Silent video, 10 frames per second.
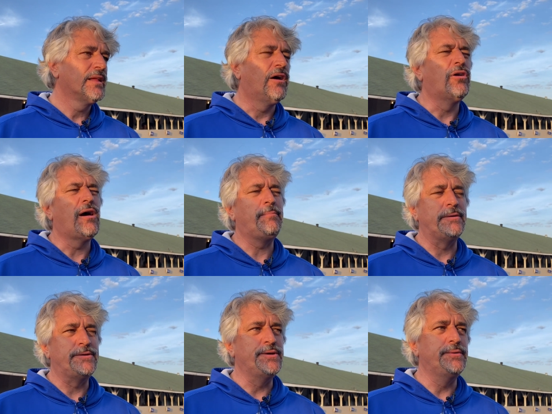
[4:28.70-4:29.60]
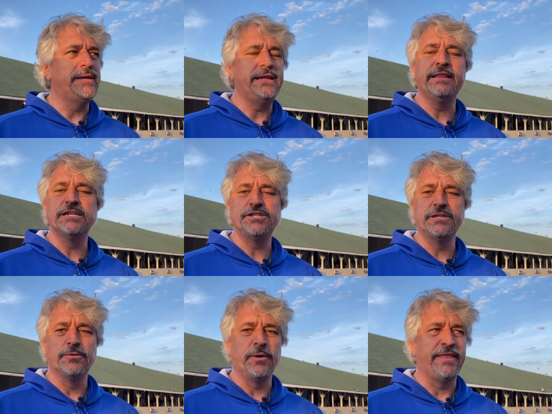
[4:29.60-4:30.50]
our opportunity this
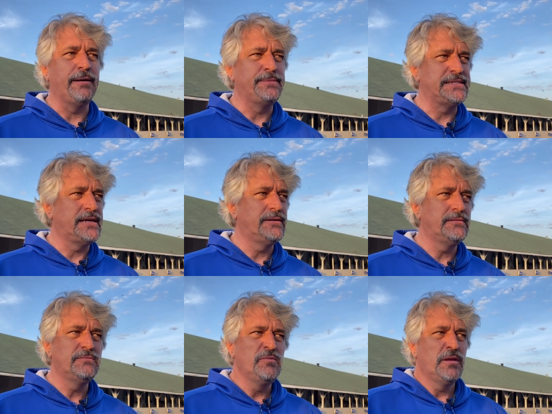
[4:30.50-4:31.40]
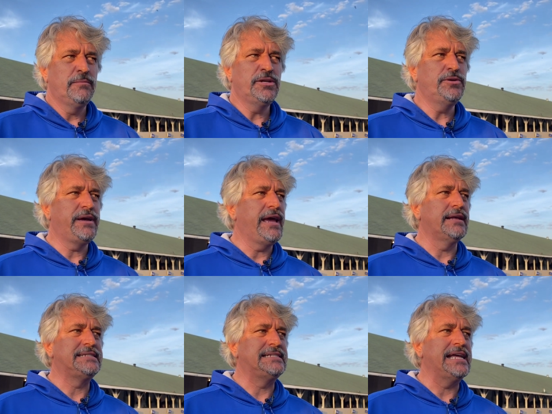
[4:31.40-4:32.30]
year with Epicenter, I mean, you
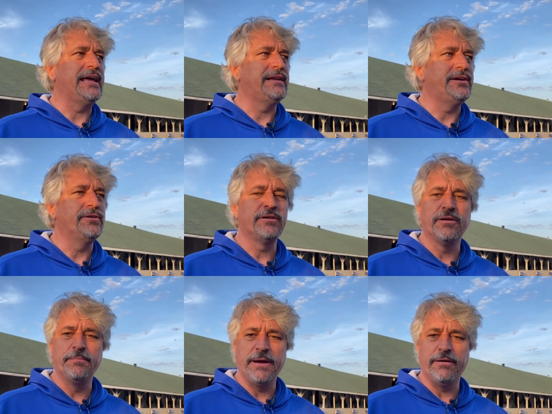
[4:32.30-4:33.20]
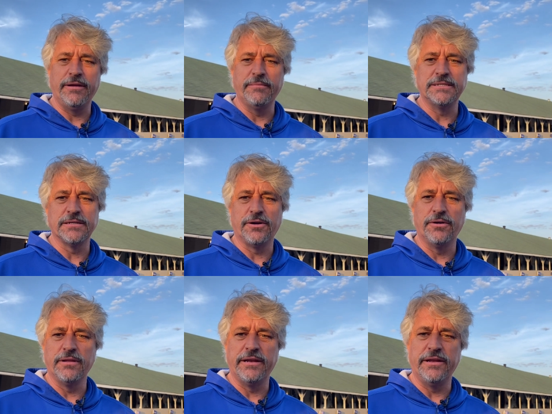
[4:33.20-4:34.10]
can't stand here and compare him to
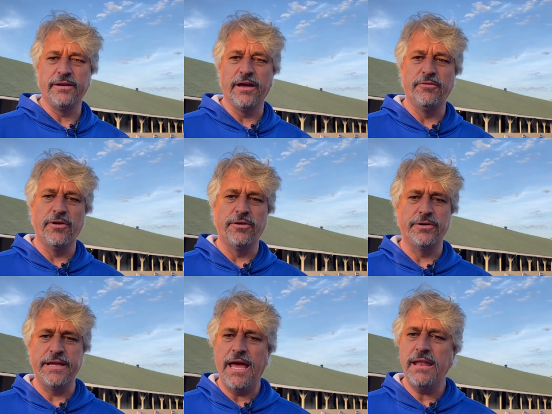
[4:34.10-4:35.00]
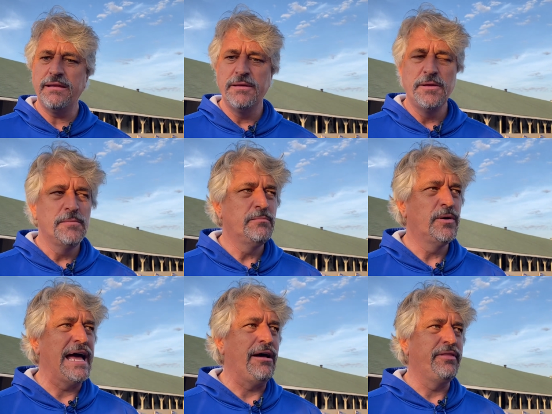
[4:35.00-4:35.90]
Curlin and Gunrunner yet,
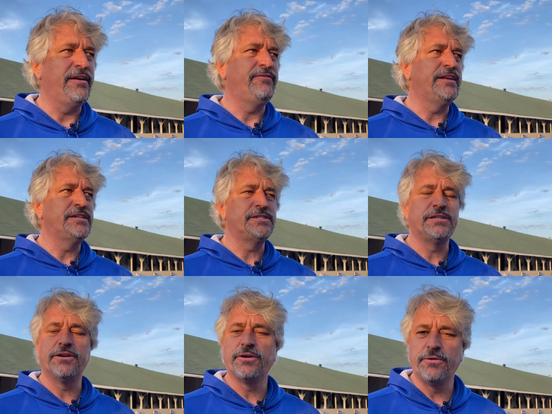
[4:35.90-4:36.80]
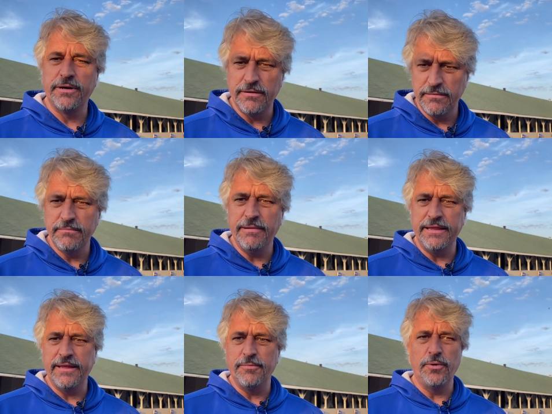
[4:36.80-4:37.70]
but how they finished their career
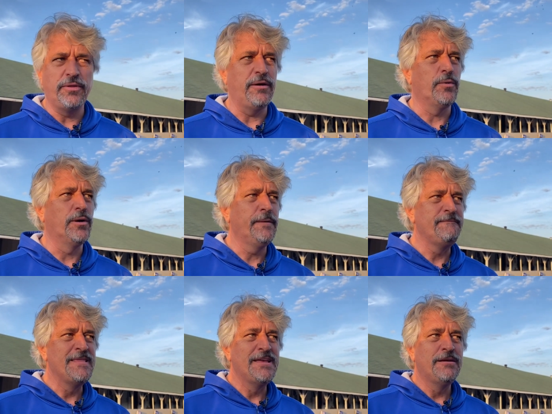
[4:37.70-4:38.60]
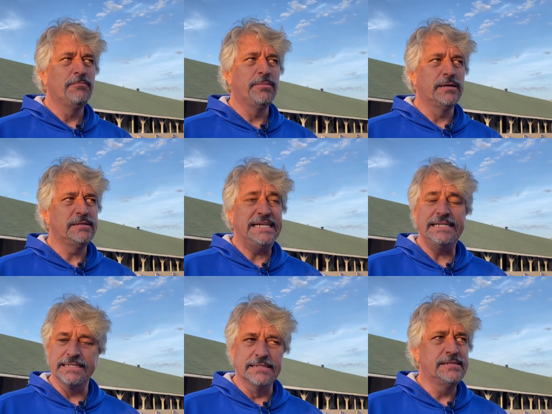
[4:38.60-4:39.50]
made them who they were. But
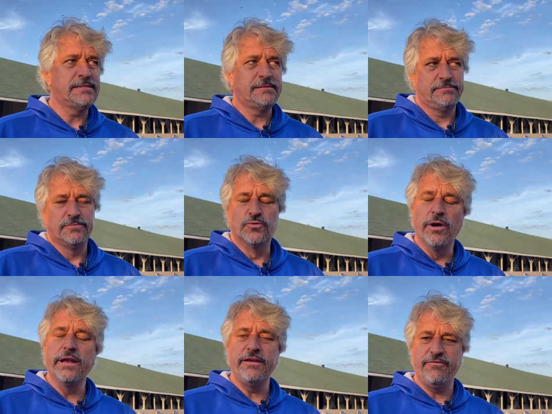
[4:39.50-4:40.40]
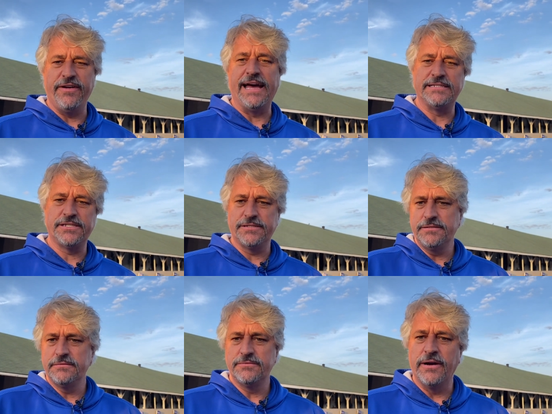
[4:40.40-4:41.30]
he is running faster
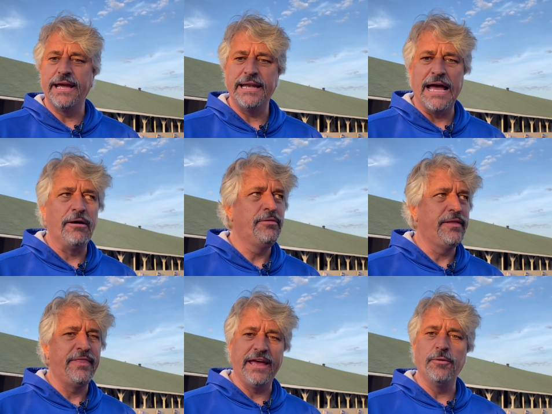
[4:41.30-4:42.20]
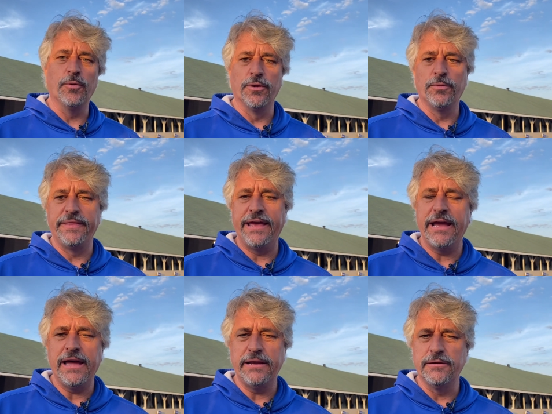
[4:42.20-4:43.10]
right now than they were when they
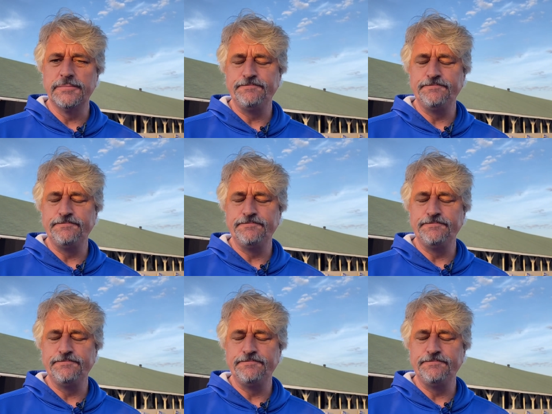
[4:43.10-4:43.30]
got here.